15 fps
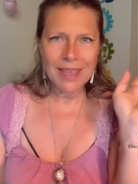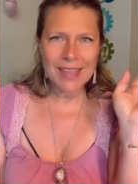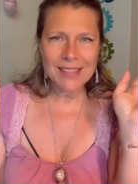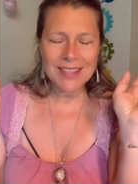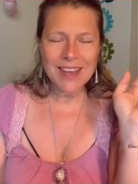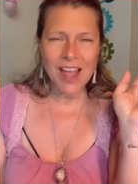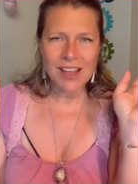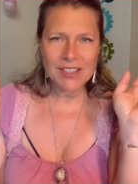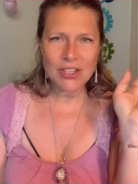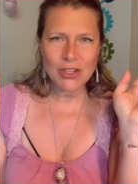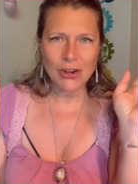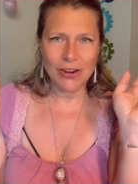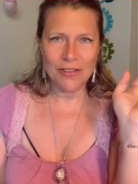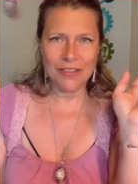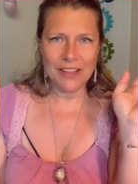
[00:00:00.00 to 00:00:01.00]
it's not
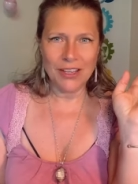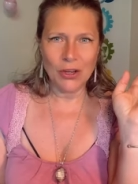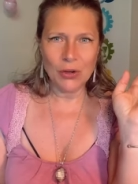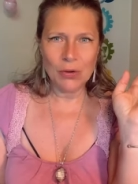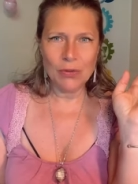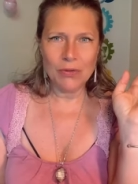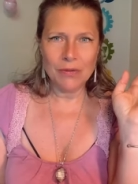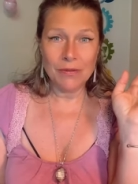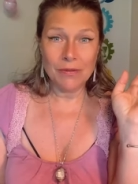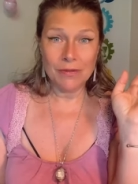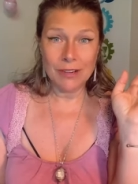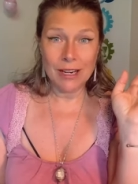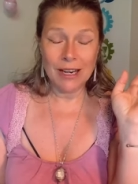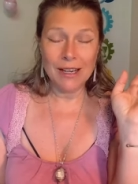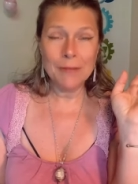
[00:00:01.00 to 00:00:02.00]
serving you,
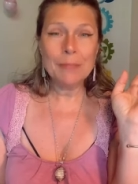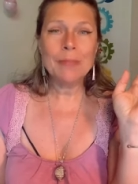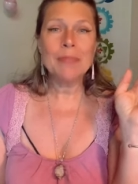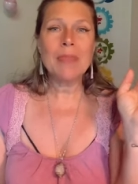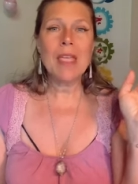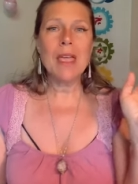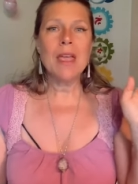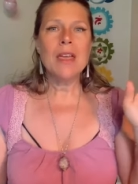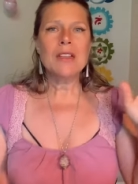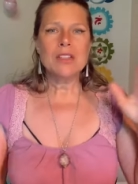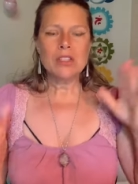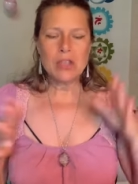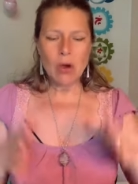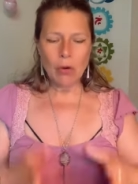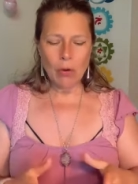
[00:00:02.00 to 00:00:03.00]
right?
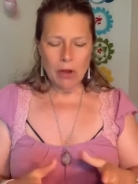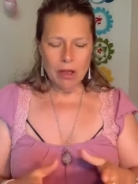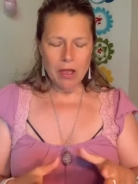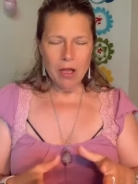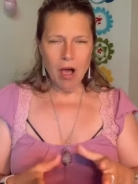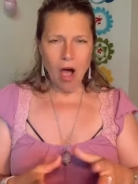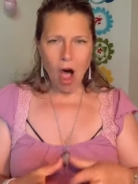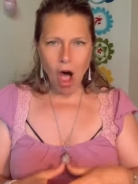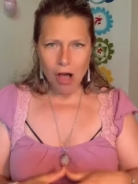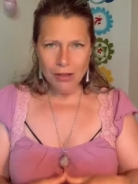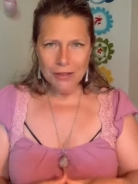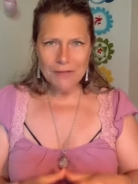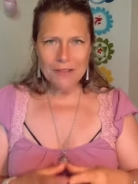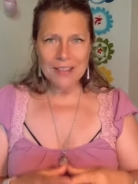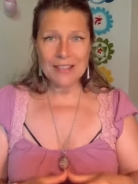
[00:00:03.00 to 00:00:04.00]
So
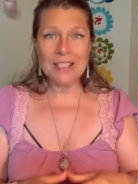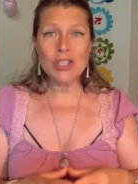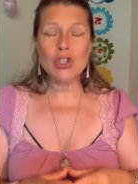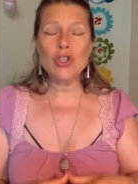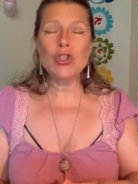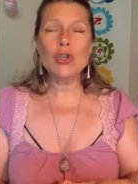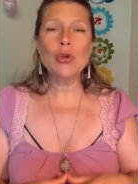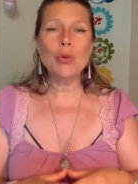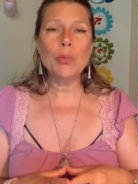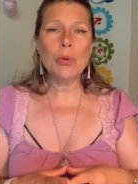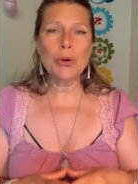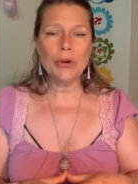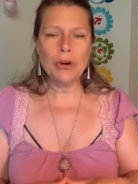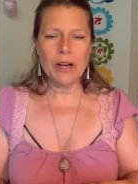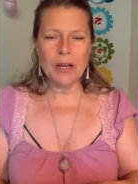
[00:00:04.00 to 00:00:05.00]
all of this
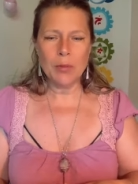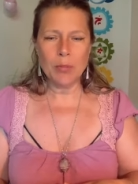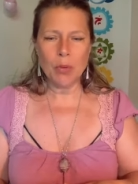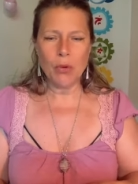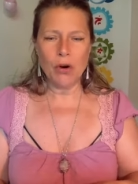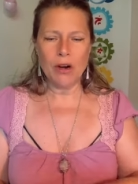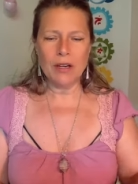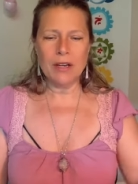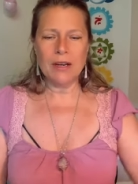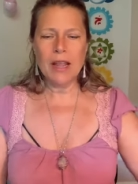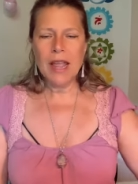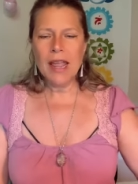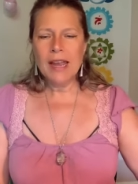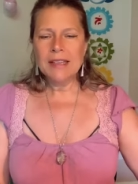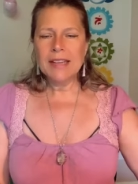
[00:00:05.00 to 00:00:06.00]
super important.
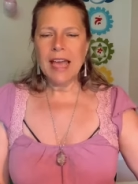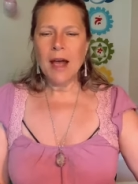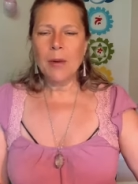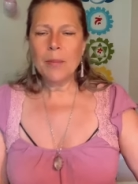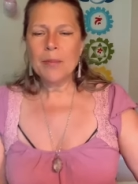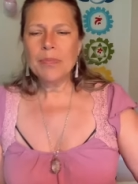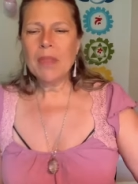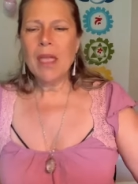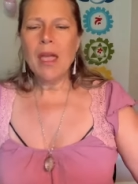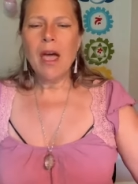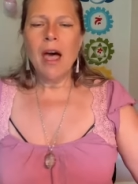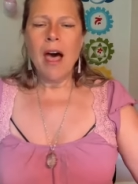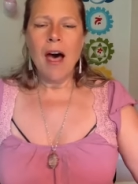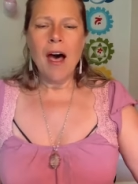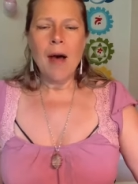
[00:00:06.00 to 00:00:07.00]
Now,
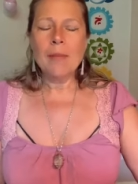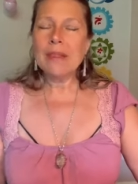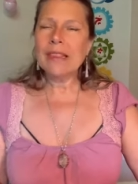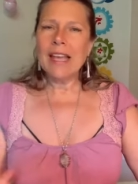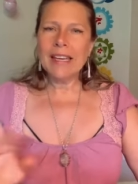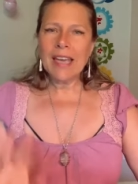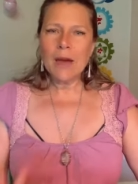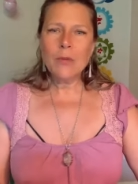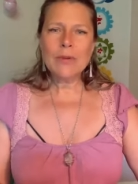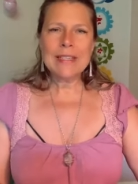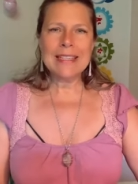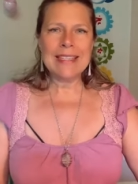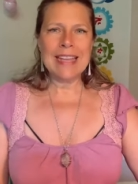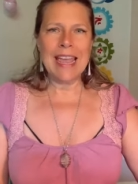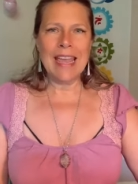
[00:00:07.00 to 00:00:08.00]
um, like I was
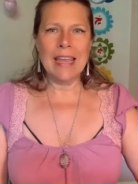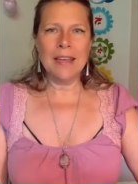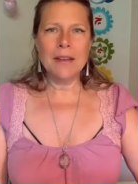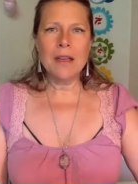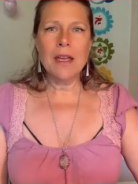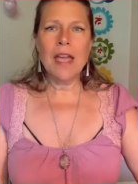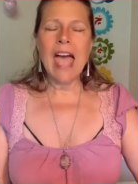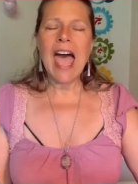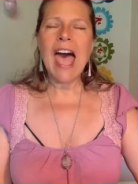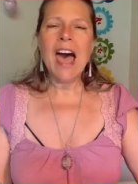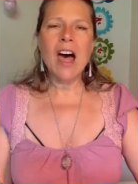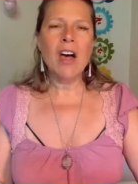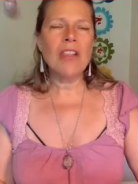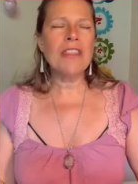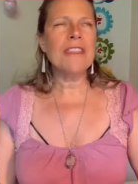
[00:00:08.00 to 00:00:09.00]
saying,
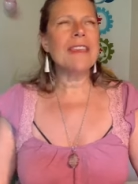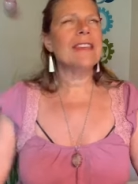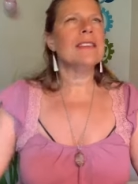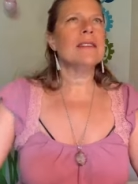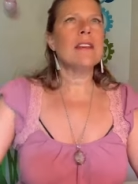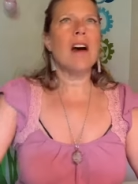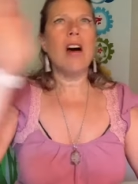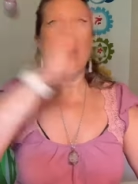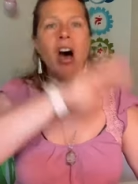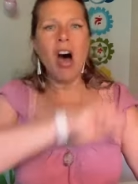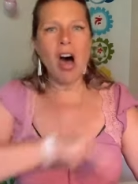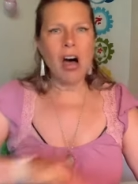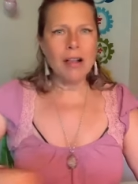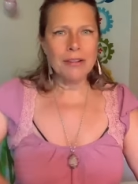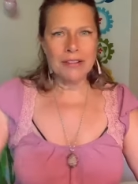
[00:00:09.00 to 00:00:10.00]
health is
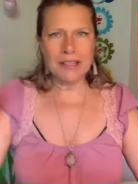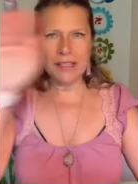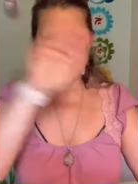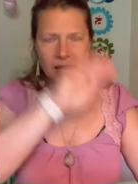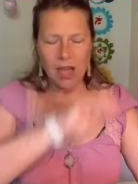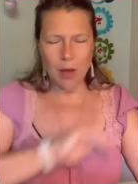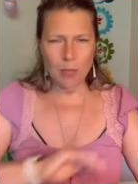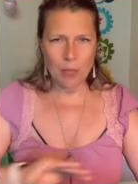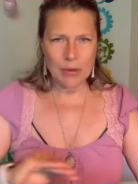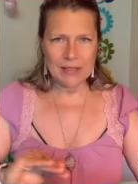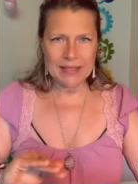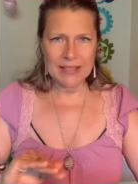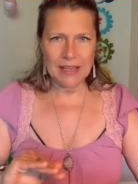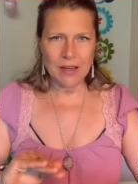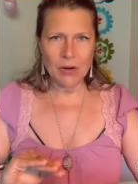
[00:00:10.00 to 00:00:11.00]
all
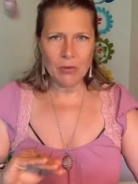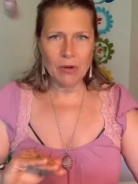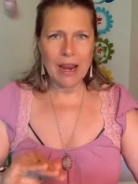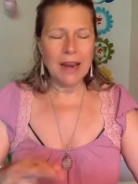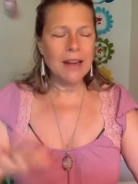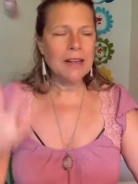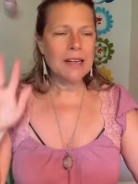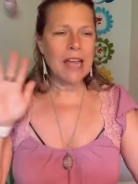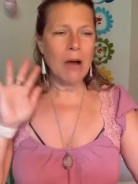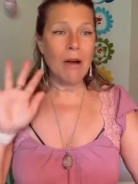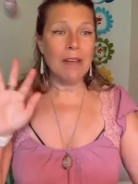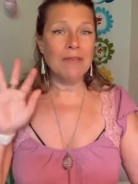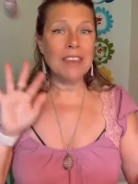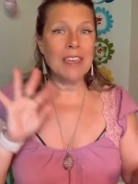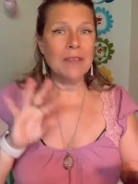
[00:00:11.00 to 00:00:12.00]
encompassing, right? Now
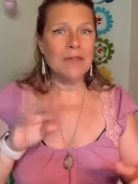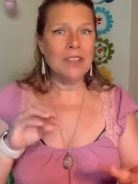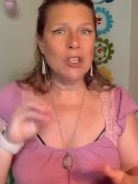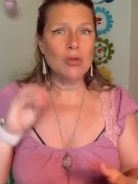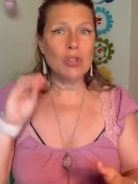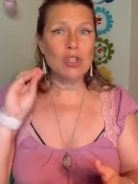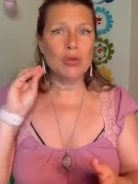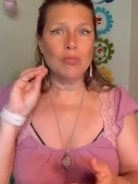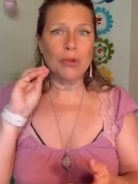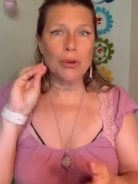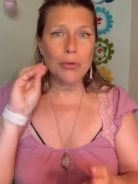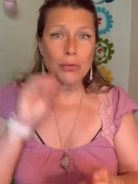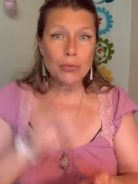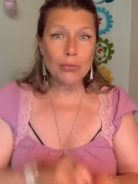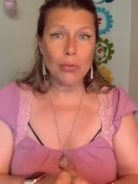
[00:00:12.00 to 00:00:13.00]
I've given you
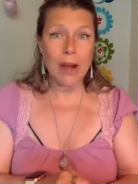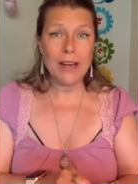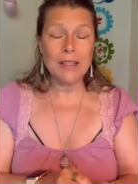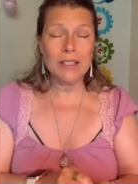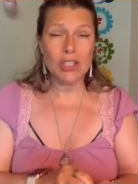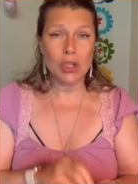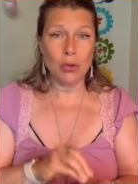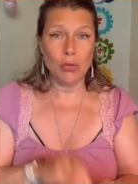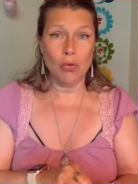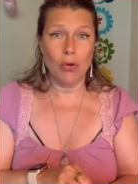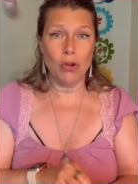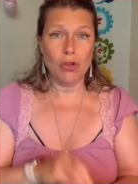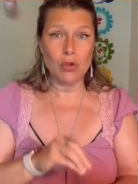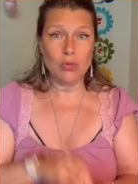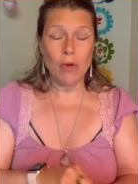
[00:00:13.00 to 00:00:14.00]
some great
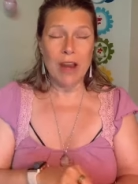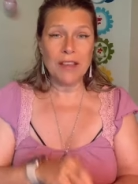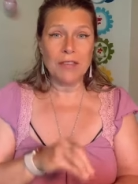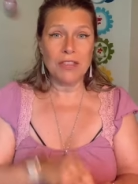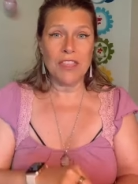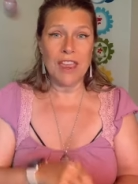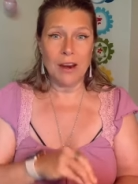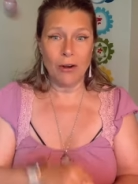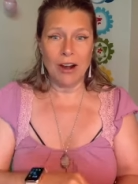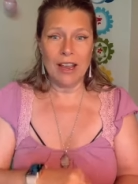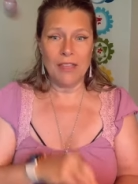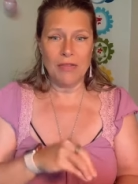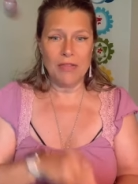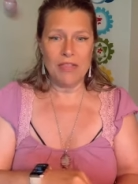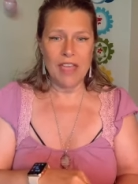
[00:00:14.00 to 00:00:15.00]
tools right there
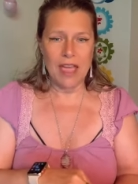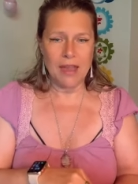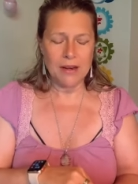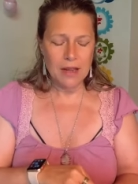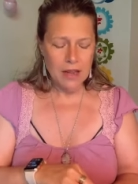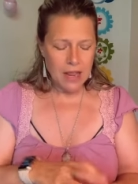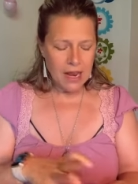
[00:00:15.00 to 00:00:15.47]
and then.